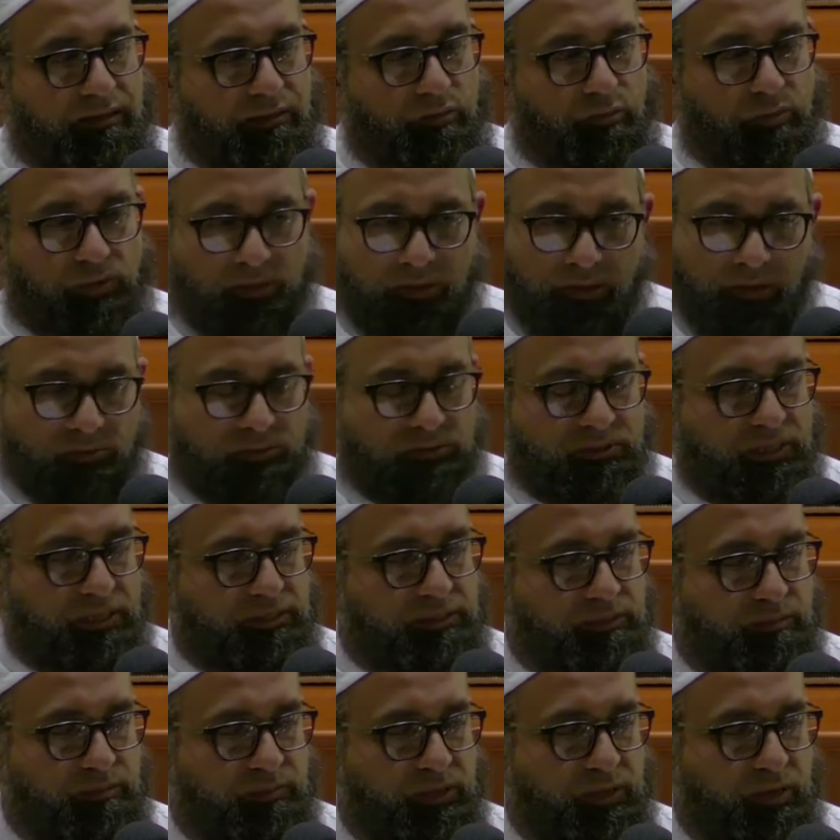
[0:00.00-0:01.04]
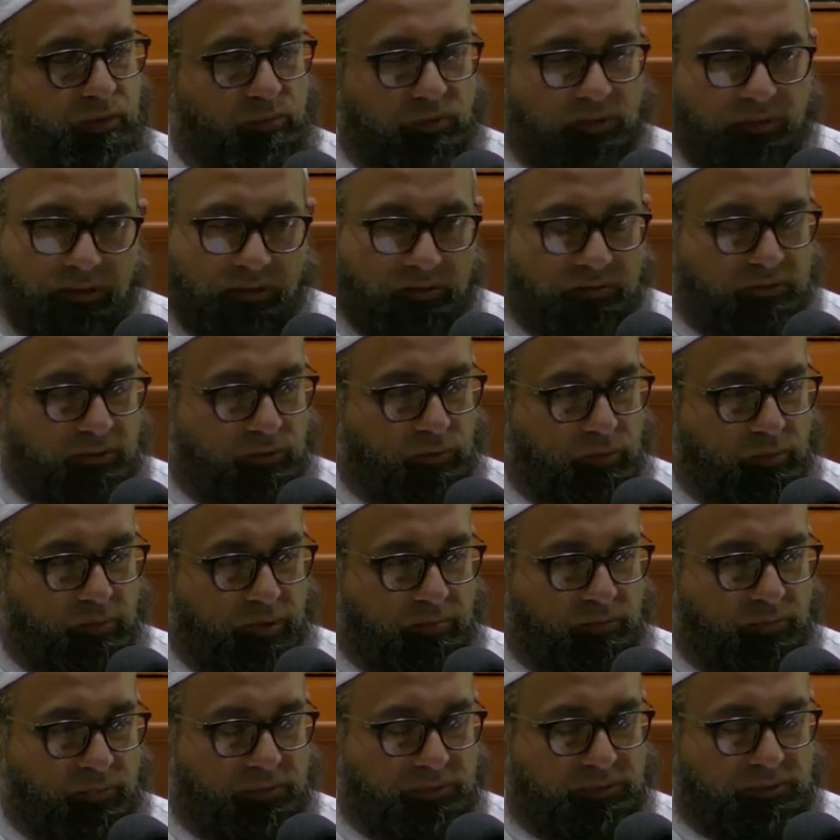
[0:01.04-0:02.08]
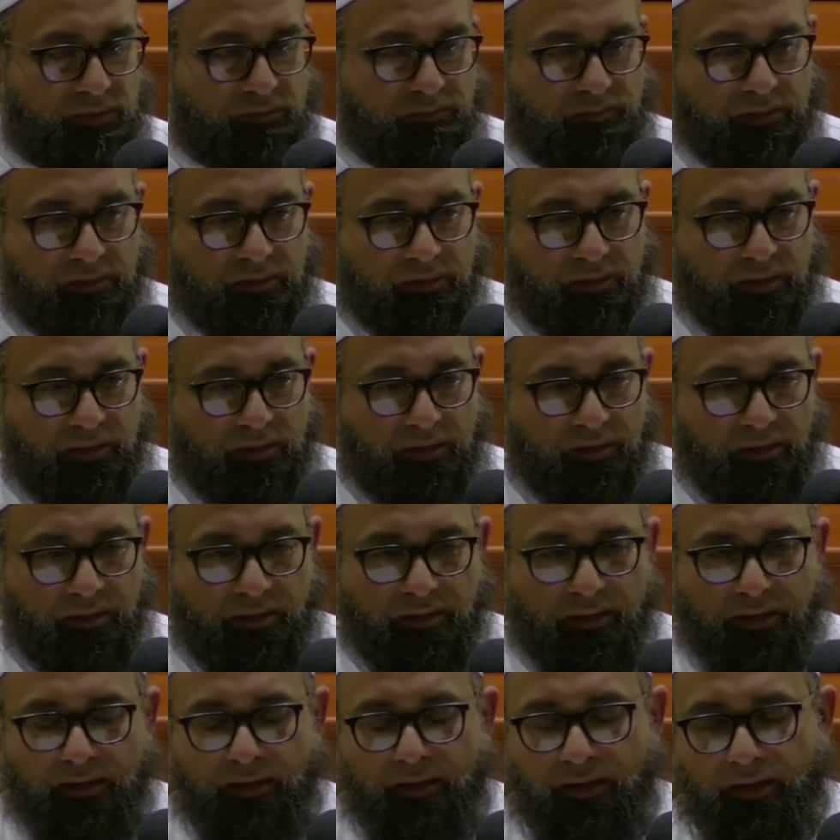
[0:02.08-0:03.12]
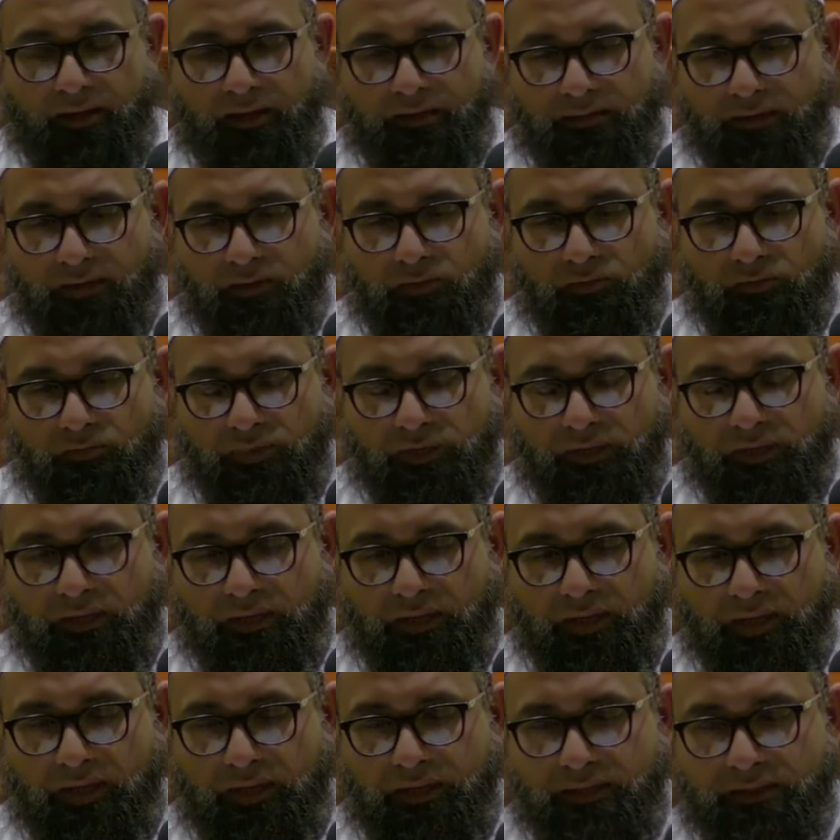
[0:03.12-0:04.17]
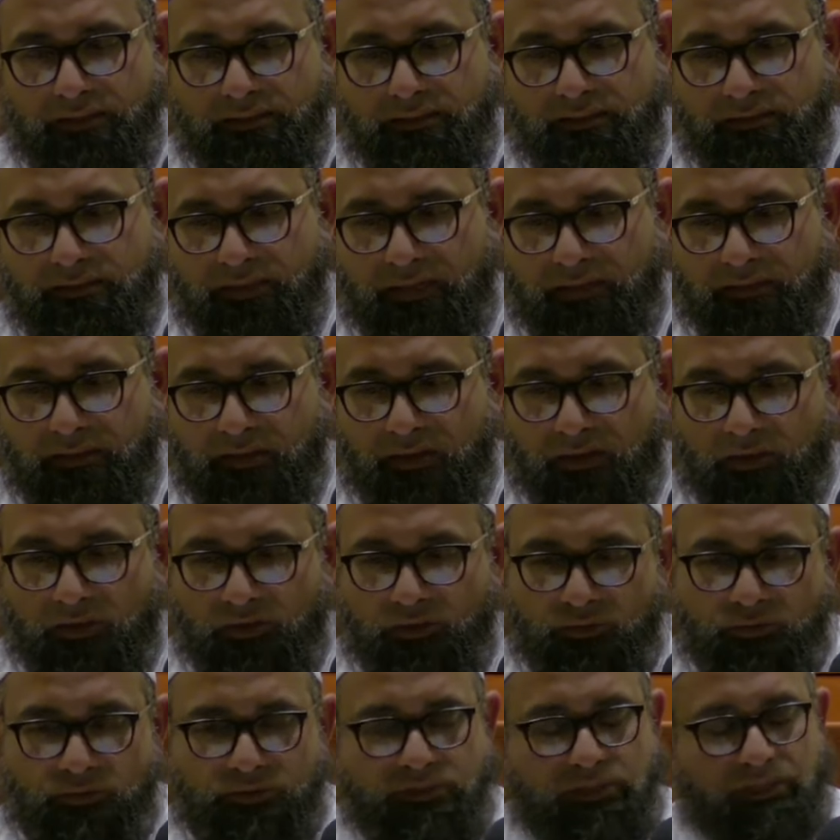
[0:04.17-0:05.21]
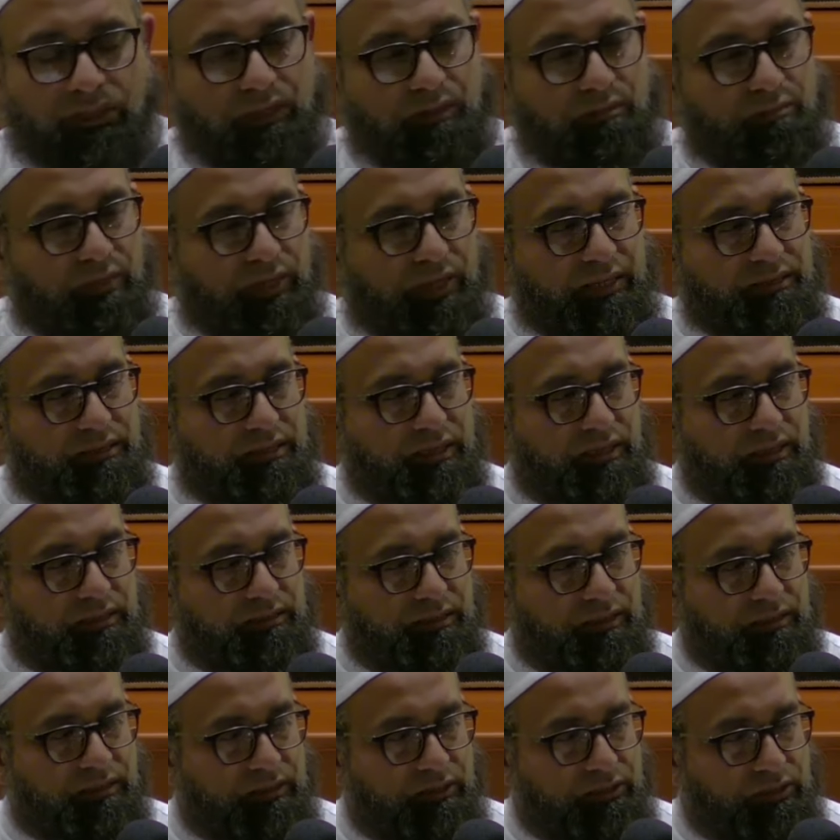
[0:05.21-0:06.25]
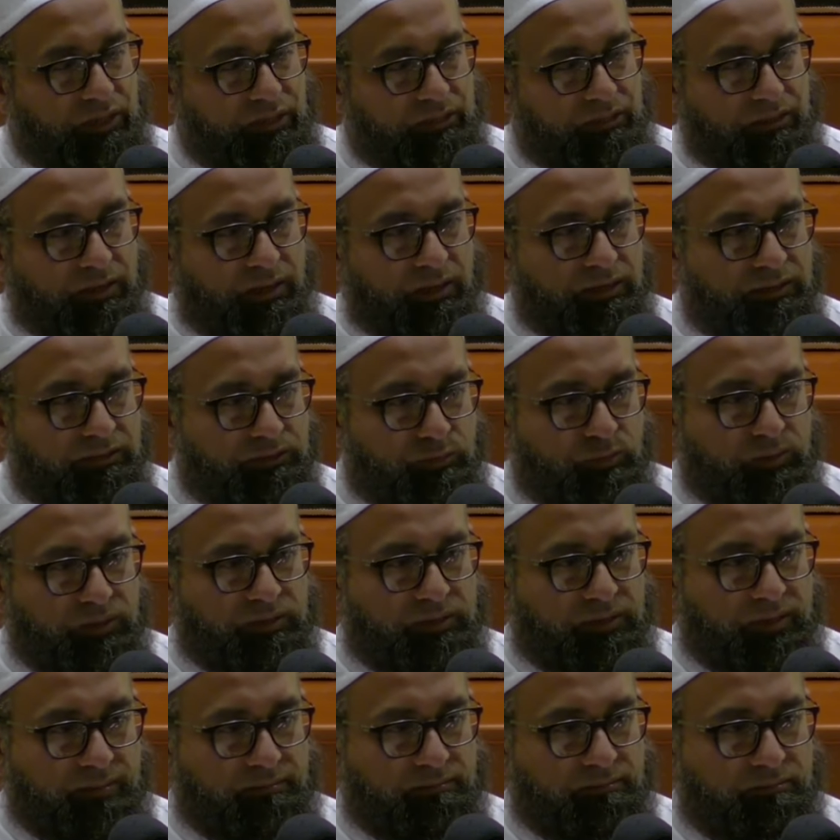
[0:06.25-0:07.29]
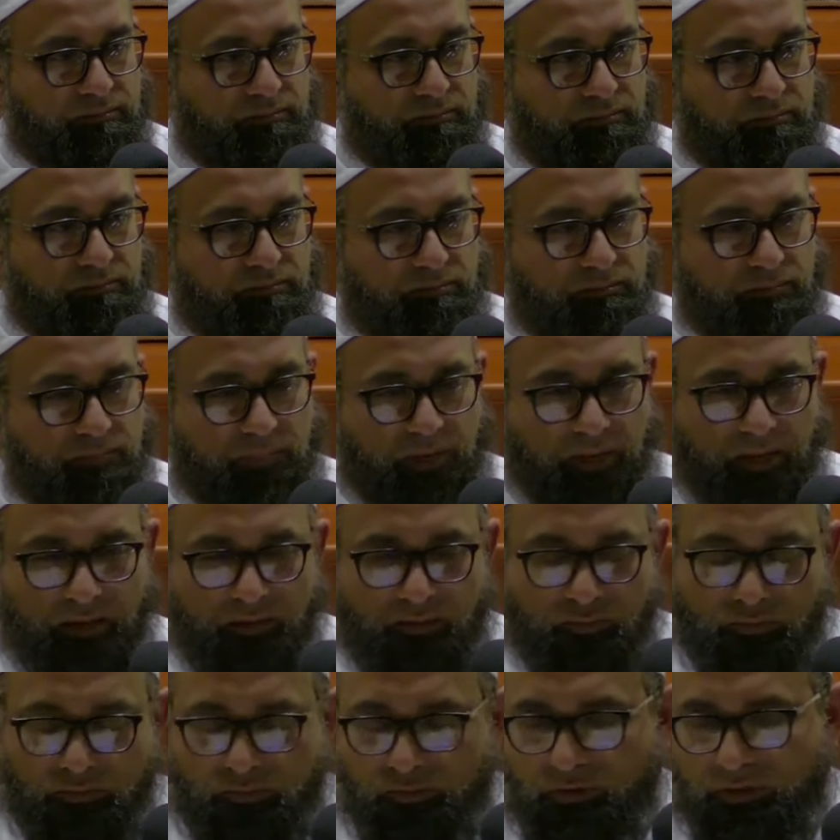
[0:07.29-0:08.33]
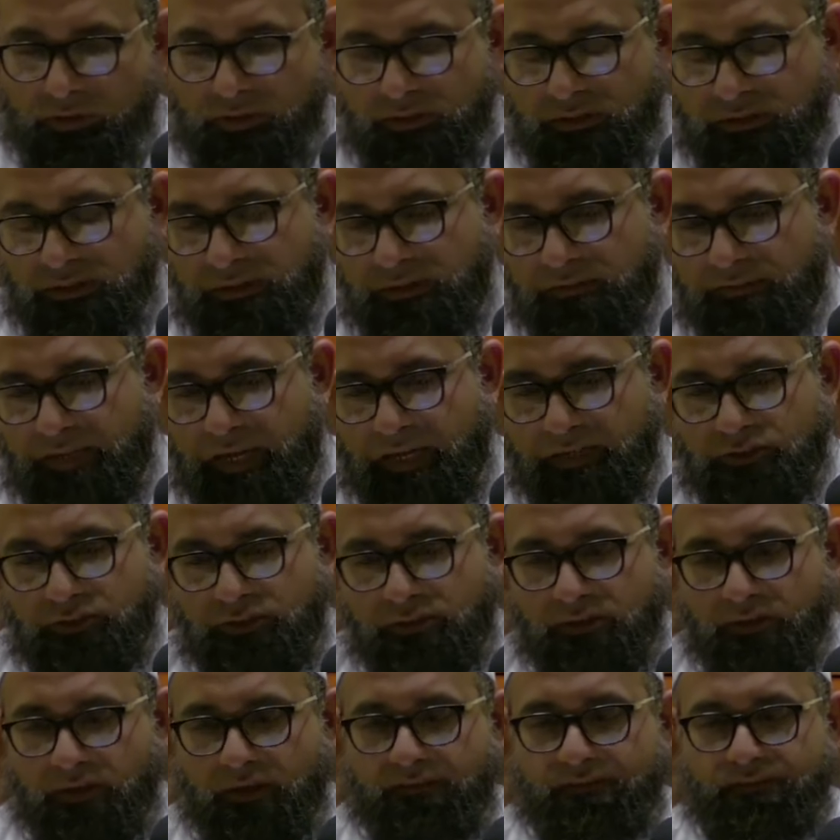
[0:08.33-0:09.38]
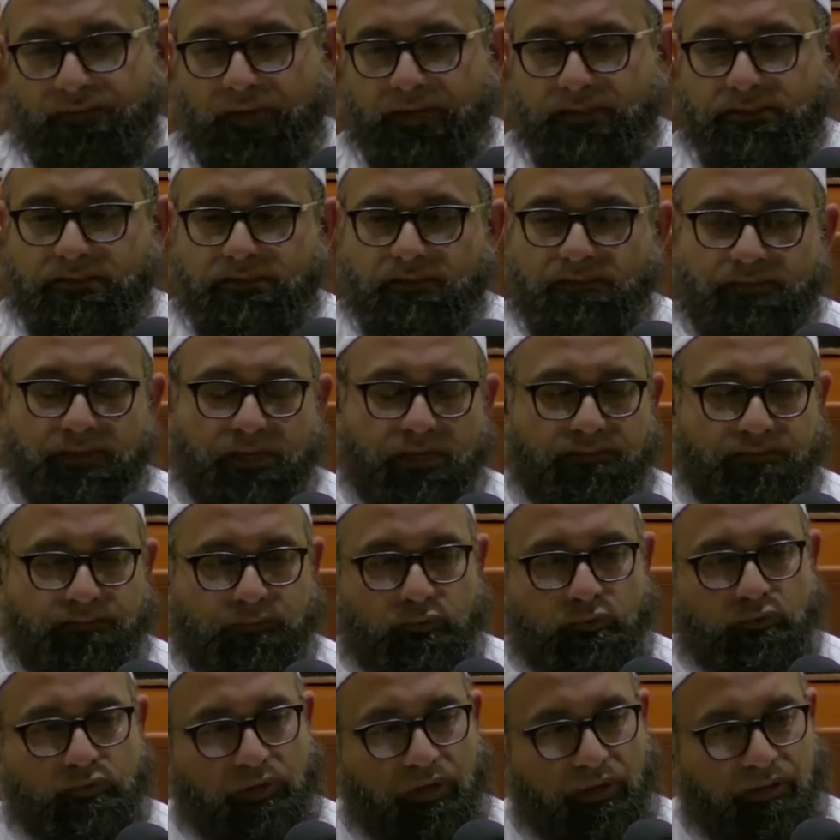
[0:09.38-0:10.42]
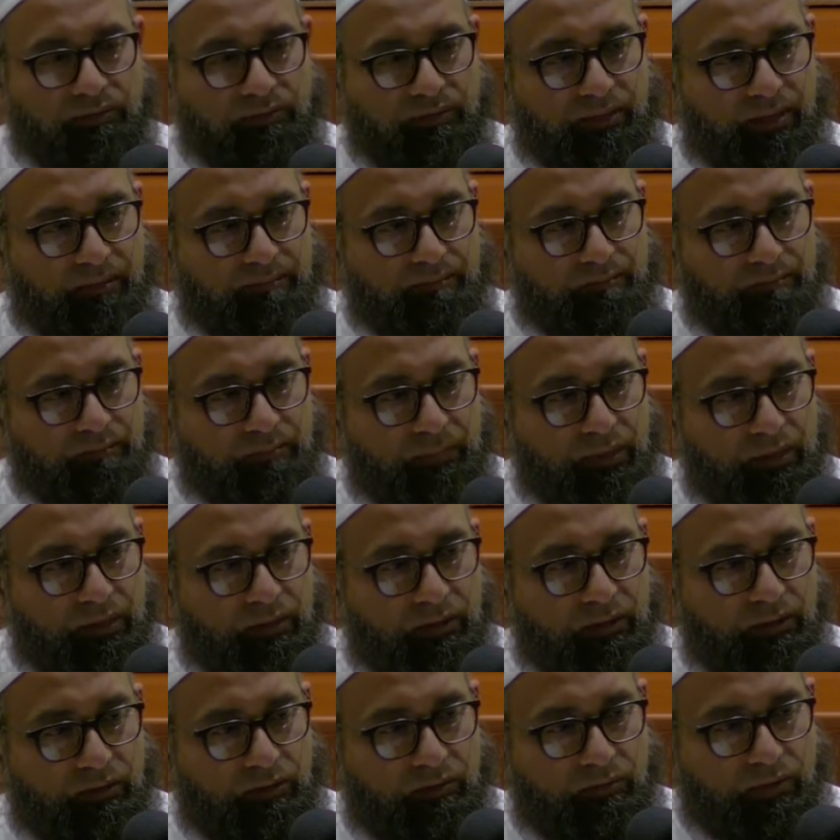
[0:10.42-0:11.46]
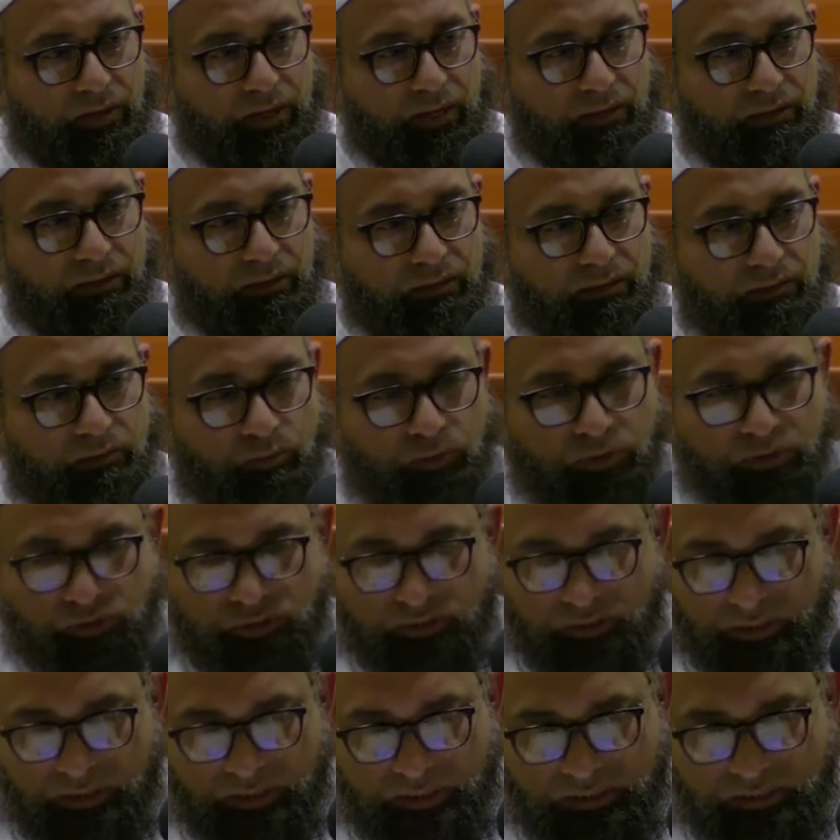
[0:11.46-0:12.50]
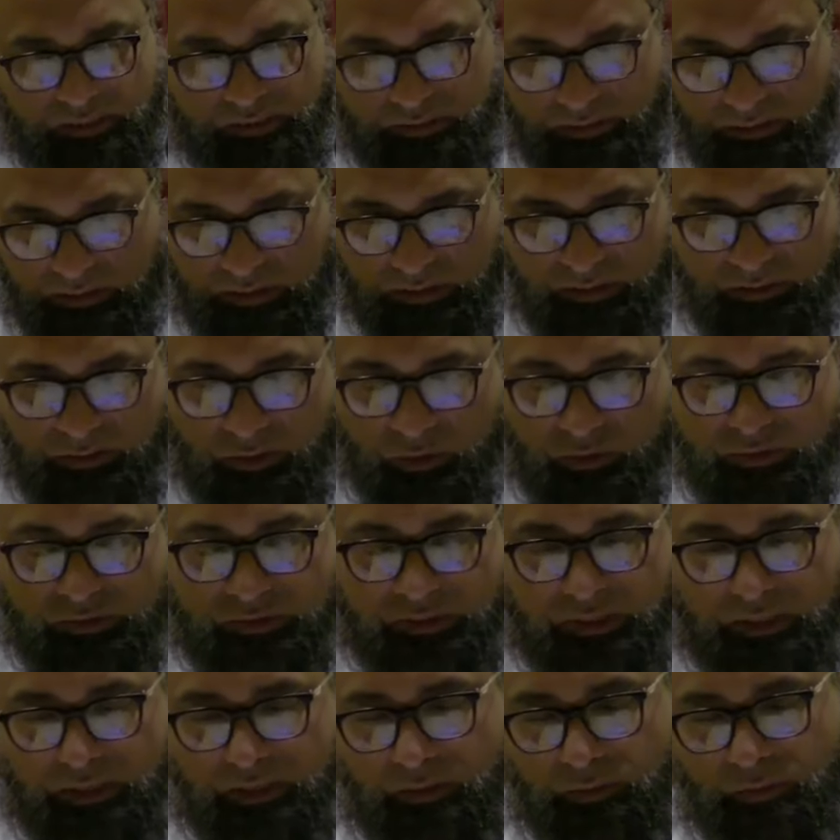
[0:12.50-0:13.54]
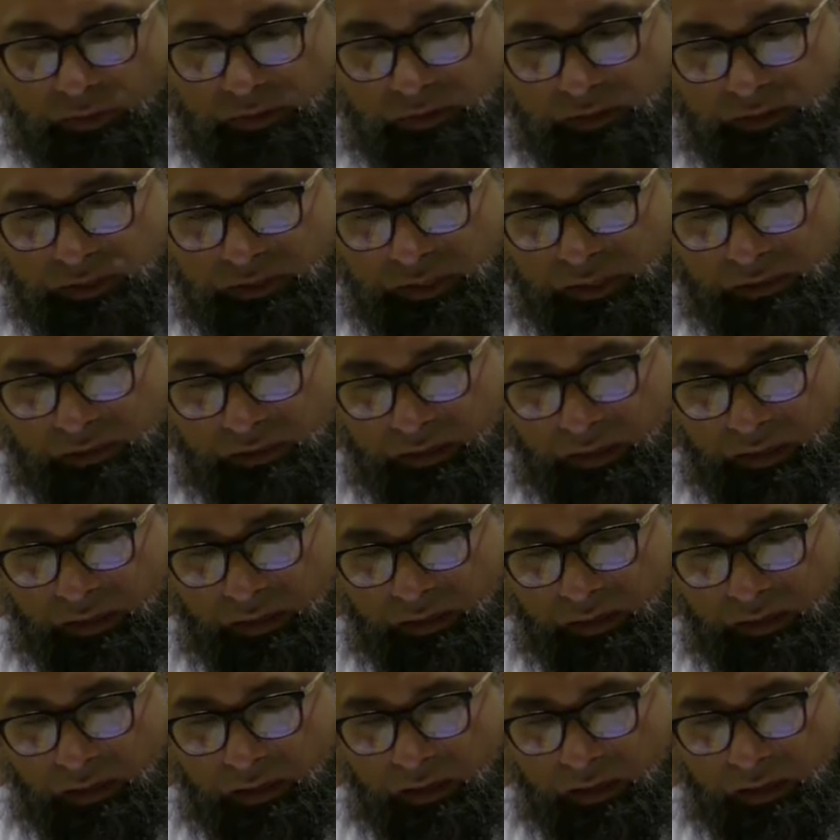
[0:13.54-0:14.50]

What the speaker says: without tasmiyah, without the remembrance of Allah, and they don't realize that they're losing blessings and the shaitan is with them. And you could just imagine the effects of that food on them, right, which is associated with the shaitan.